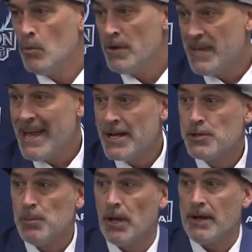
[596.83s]
with the
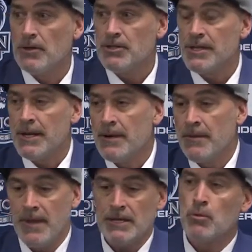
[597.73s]
edge players, and
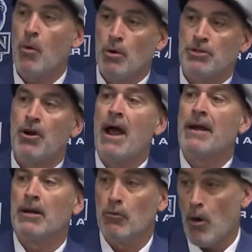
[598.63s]
that's what we're
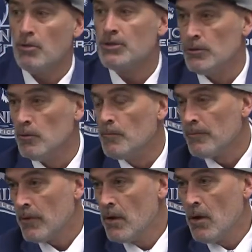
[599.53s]
trying to grow to
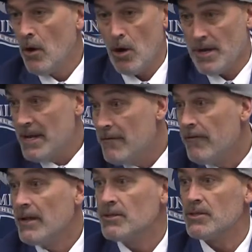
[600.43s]
on
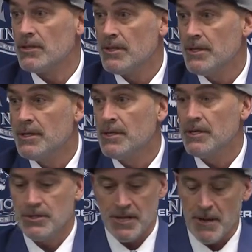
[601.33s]
defense
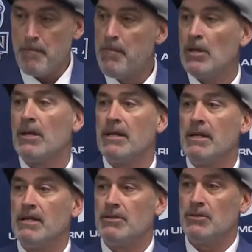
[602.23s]
is the
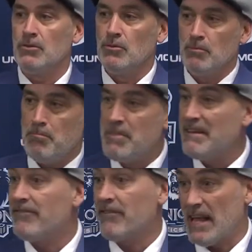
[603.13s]
ability to be
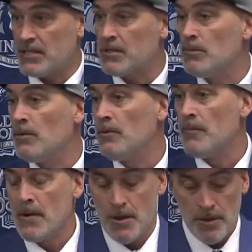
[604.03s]
flexible
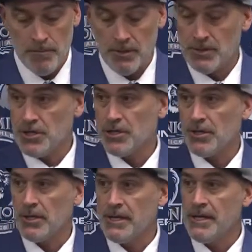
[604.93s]

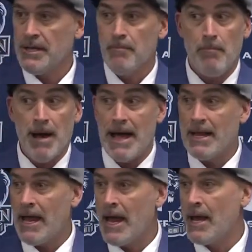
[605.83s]
positionally, by
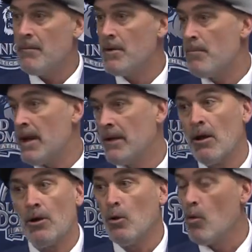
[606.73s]
game, depending
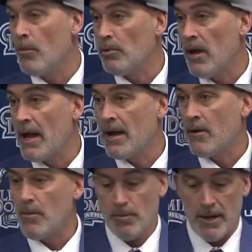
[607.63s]
on who we're playing.
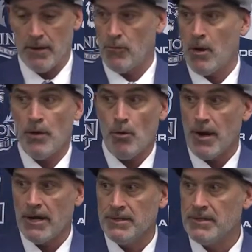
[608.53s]
Are we playing a
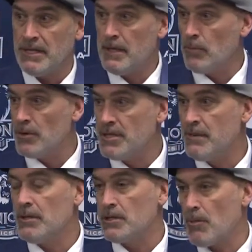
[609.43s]
run-oriented team or a
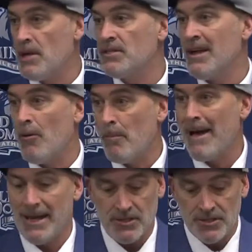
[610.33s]
team that spreads it out and
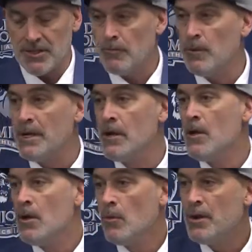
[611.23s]
passes it? We,
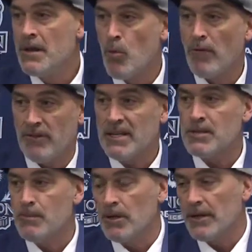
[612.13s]
we need more
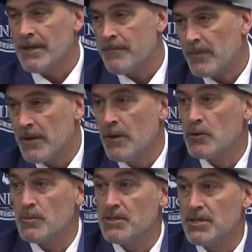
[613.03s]
flexibility in
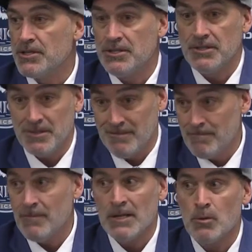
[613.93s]
those positions, and
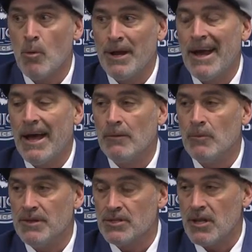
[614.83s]
that's what we got
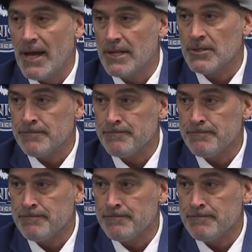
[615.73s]
with this class.